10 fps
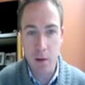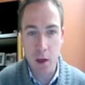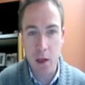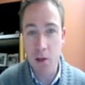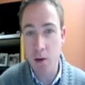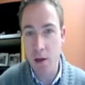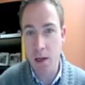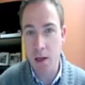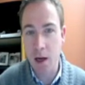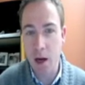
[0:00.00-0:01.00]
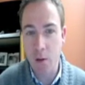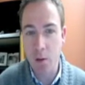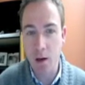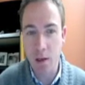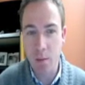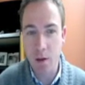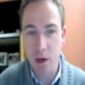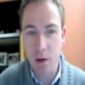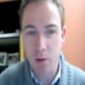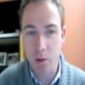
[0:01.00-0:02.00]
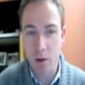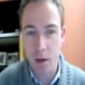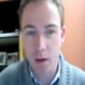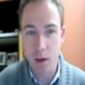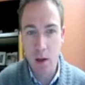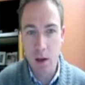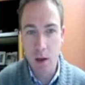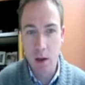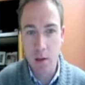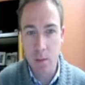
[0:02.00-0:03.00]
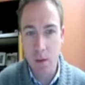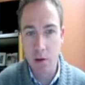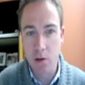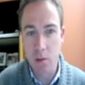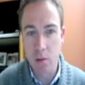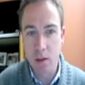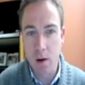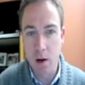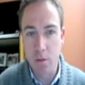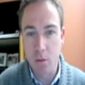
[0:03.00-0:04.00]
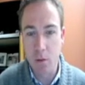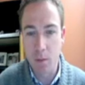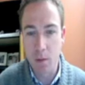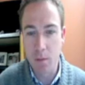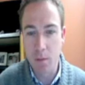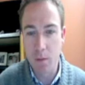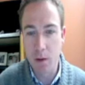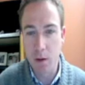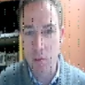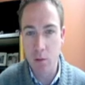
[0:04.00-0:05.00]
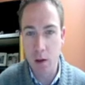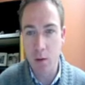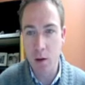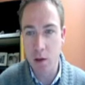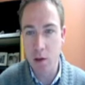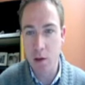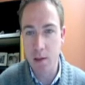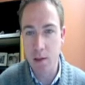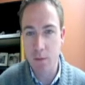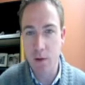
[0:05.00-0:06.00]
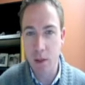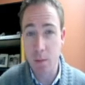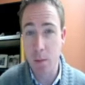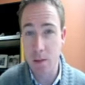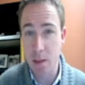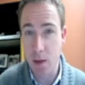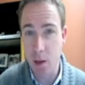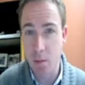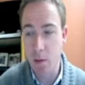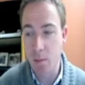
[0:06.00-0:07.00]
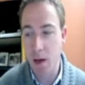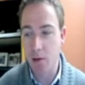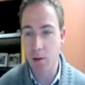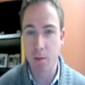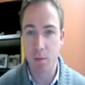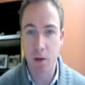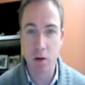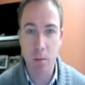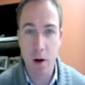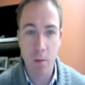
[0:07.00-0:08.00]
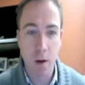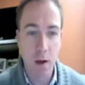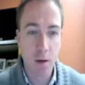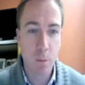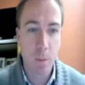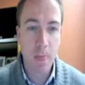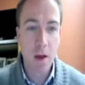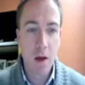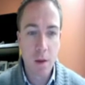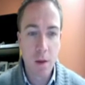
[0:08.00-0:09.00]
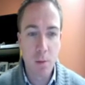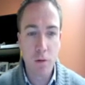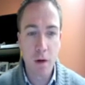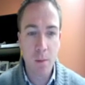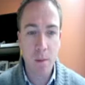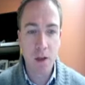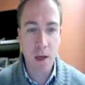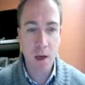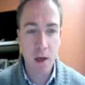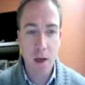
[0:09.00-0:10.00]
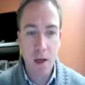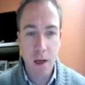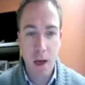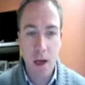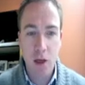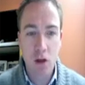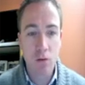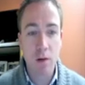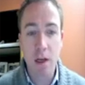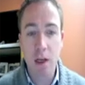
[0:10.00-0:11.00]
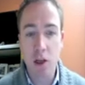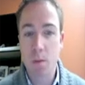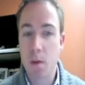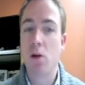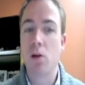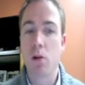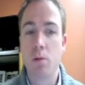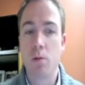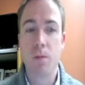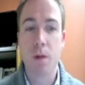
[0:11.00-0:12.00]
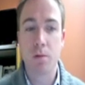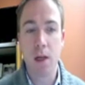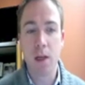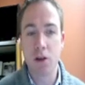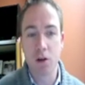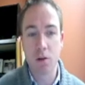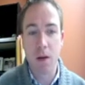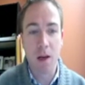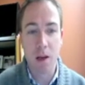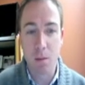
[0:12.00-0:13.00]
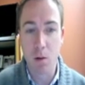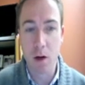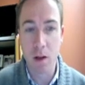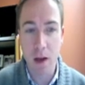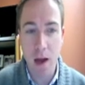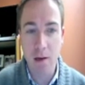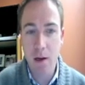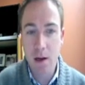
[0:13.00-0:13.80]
concentrate on getting a high quality image there rather than something that you took with a smartphone. I mean, you really want to, this is the first thing people see when they come to the page, so it's something you should bear in mind. The profile image then should really just be your logo. It really shouldn't be anything more than that.